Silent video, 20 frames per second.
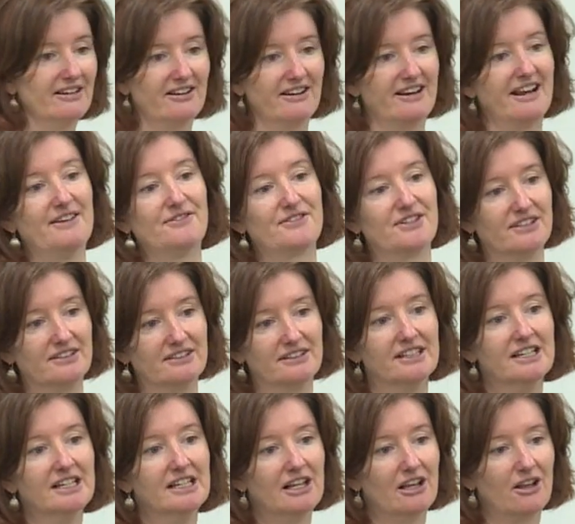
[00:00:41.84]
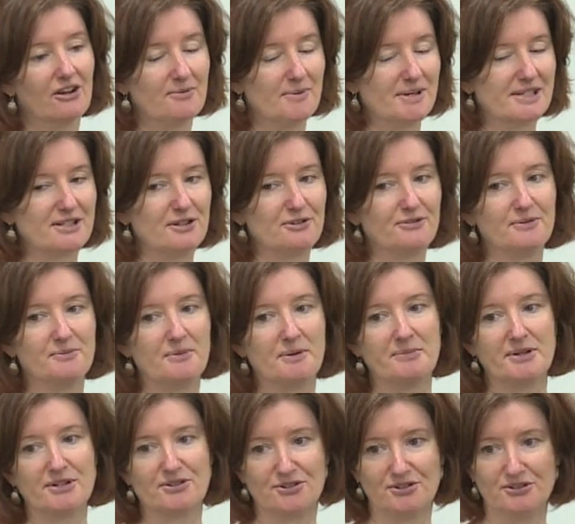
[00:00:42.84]
and I'd have to lock myself in my
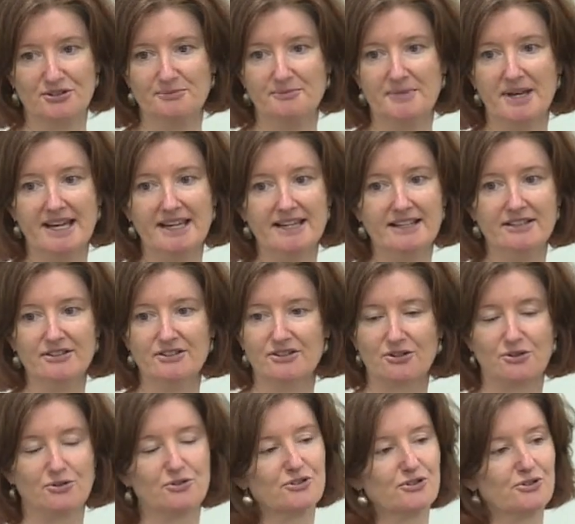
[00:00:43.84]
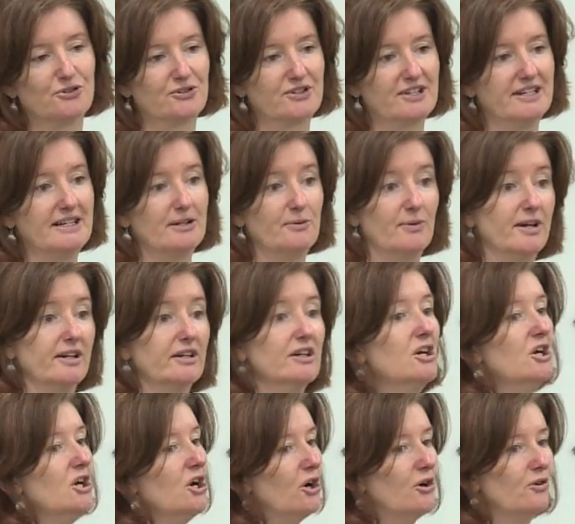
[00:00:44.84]
bedroom and couldn't talk to anyone,
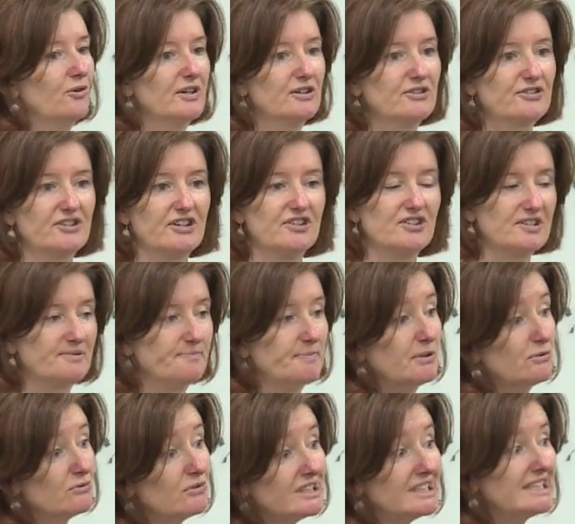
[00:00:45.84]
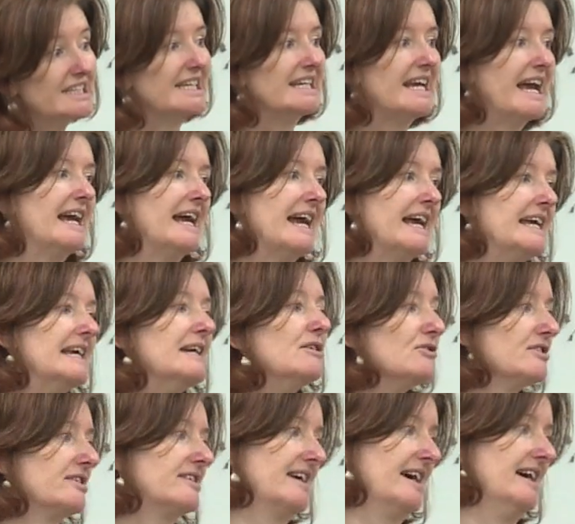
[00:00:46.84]
or else I'd just be really
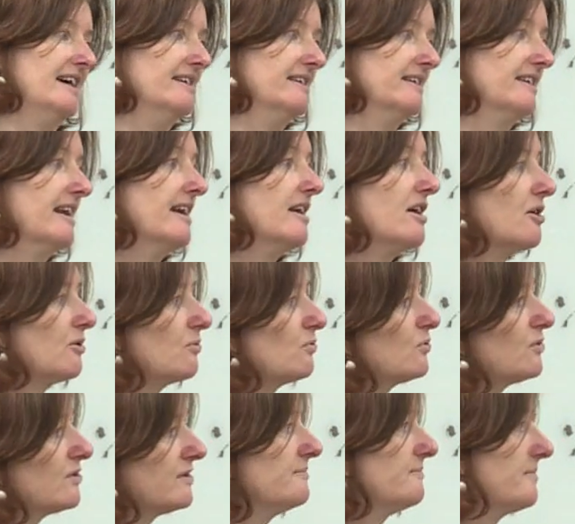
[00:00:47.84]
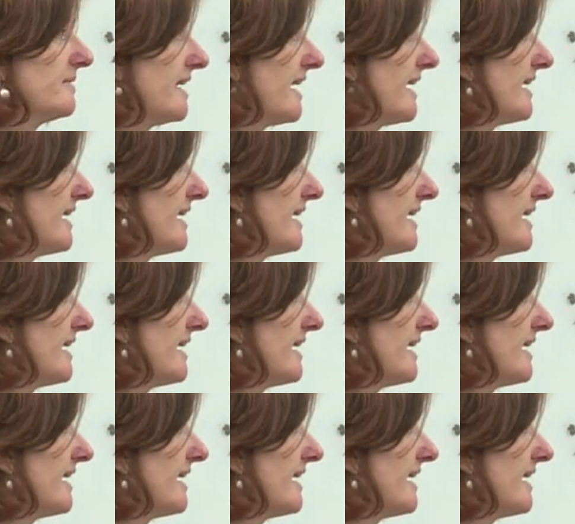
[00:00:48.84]
irritated and I wouldn't be